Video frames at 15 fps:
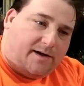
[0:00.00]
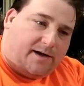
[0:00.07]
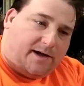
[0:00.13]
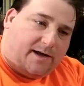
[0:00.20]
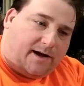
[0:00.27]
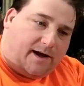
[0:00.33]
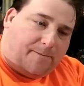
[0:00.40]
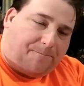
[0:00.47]

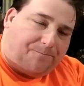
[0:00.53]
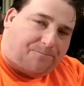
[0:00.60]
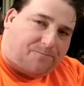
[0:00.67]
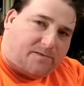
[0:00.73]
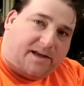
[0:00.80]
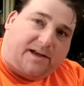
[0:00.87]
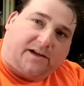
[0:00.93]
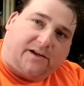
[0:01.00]

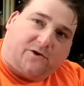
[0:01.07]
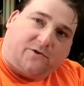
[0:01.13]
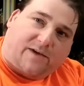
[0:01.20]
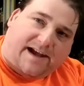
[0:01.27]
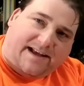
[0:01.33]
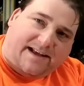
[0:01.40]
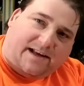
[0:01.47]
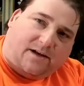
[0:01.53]
it
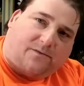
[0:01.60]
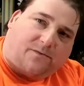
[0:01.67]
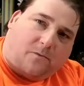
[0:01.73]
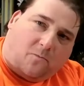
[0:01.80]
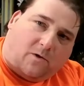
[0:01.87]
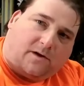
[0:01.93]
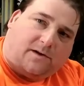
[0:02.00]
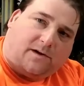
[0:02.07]
graded
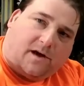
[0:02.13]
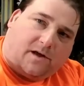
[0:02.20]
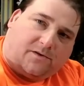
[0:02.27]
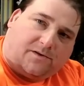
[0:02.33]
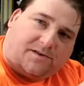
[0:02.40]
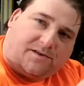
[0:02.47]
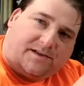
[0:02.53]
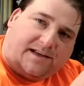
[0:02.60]
from one
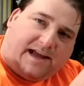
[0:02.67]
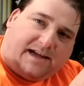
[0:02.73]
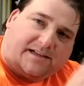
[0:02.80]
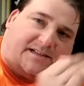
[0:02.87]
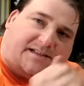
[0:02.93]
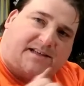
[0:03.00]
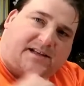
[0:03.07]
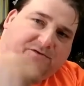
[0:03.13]
color to the next
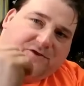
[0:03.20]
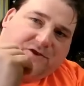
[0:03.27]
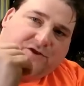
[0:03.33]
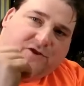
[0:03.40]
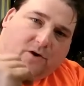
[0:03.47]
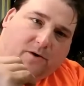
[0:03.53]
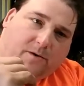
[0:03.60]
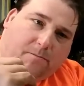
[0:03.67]
instead of just
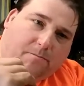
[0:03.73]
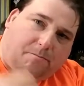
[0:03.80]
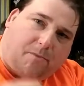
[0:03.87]
going